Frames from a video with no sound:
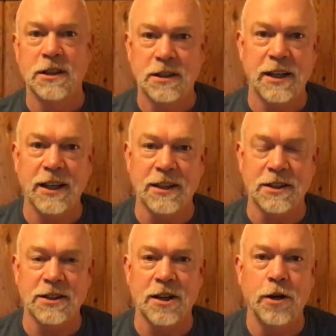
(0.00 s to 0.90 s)
take this
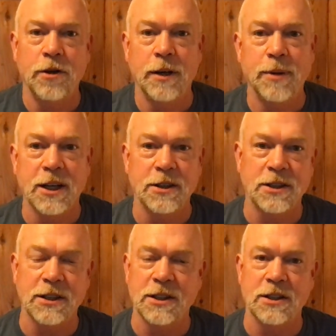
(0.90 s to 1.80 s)
slowly because
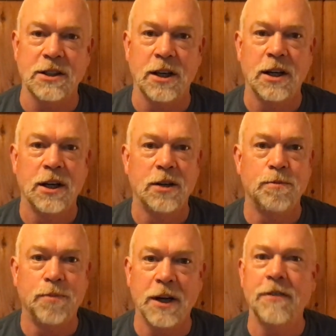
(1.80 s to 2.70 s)
this is
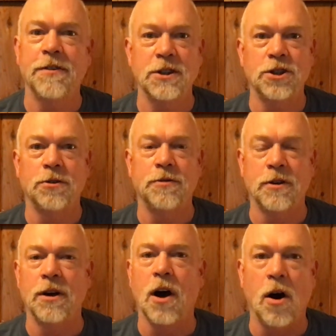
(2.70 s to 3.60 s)
beneficial
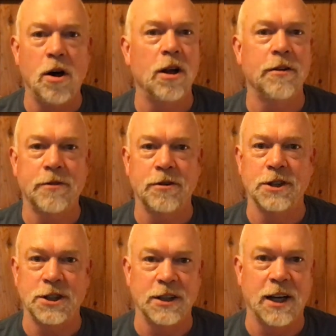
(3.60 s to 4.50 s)
for all of
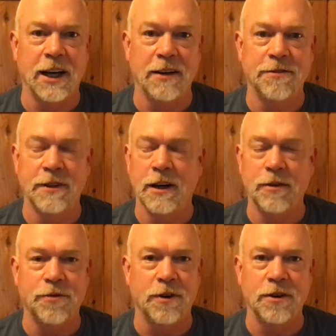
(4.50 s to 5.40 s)
Christian life,
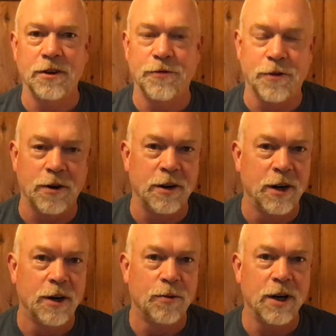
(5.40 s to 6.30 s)
for
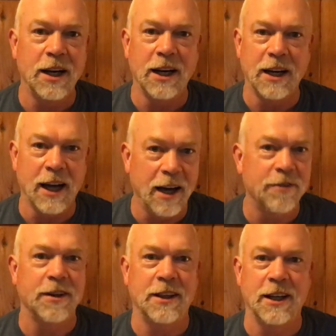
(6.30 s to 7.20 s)
reading
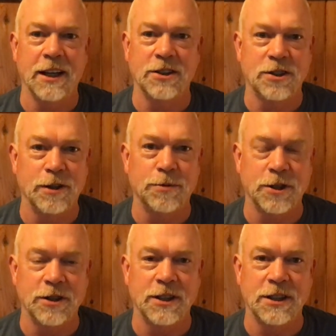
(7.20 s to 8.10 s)
everything in
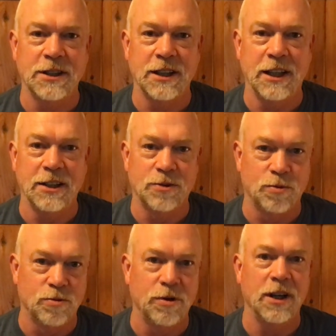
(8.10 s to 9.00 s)
Scripture. This is
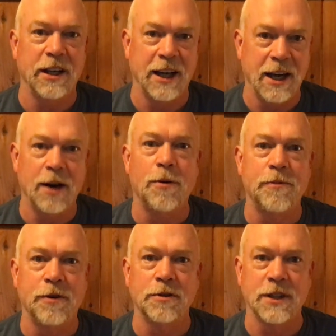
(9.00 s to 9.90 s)
really
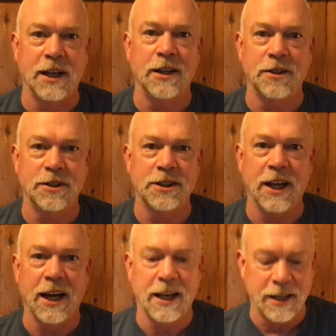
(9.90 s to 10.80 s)
helpful to
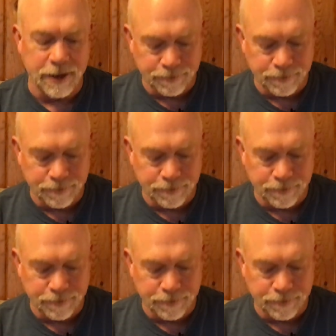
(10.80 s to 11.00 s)
understand.